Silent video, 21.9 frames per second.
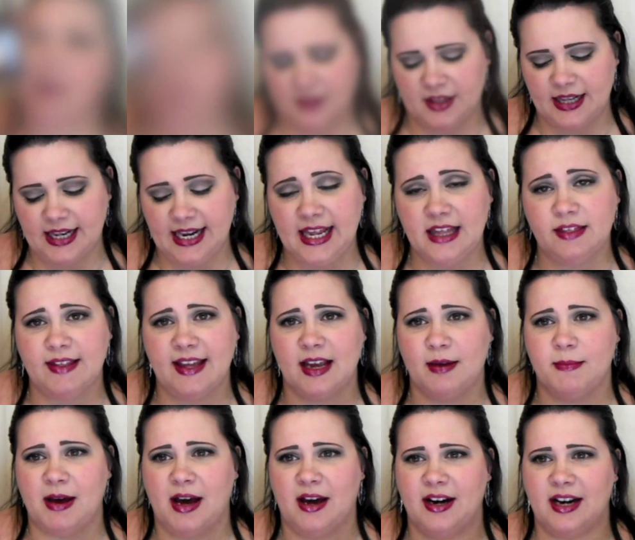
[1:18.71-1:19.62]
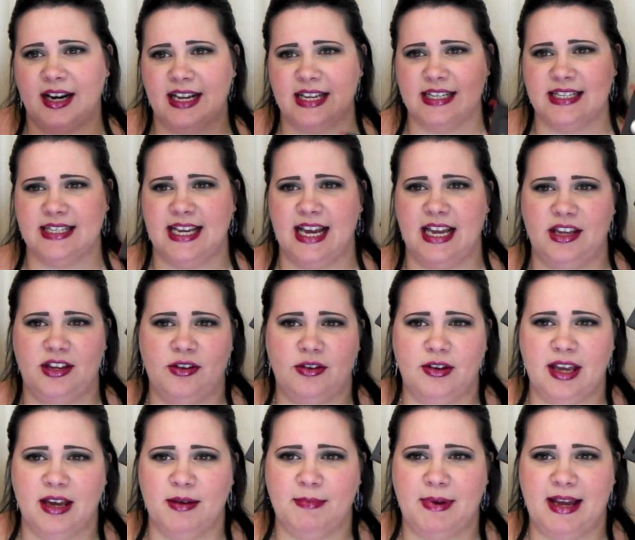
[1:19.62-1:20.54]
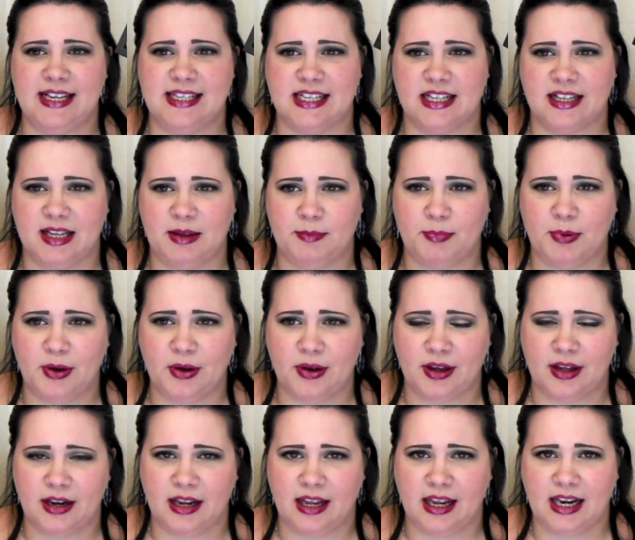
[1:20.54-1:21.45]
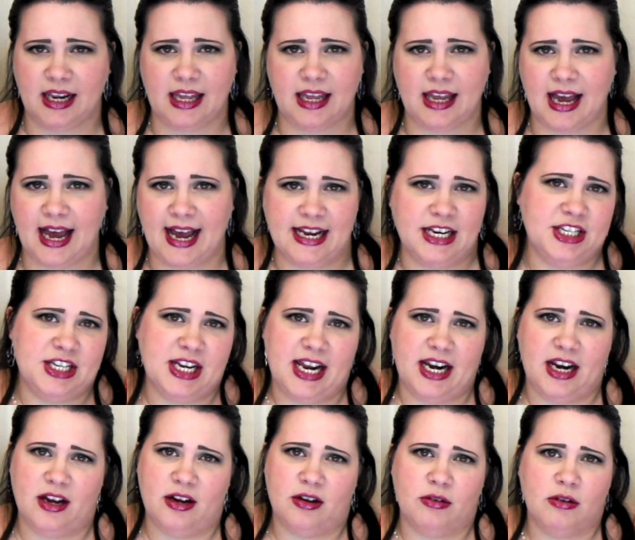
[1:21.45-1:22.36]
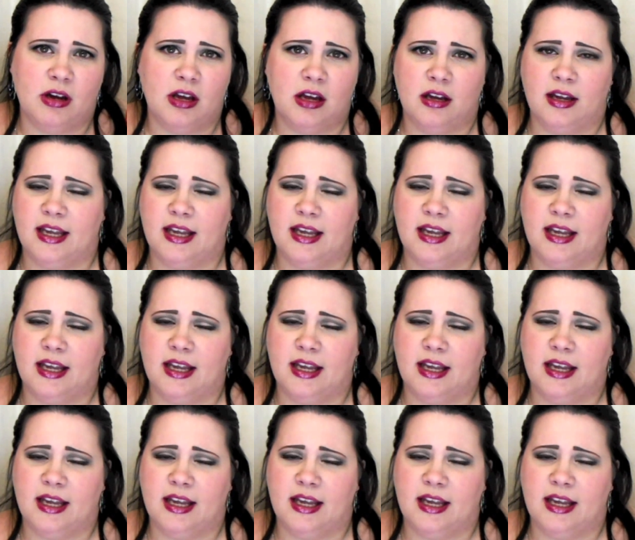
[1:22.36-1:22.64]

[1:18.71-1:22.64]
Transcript: The neat thing about it is that you can basically put any eyeshadow,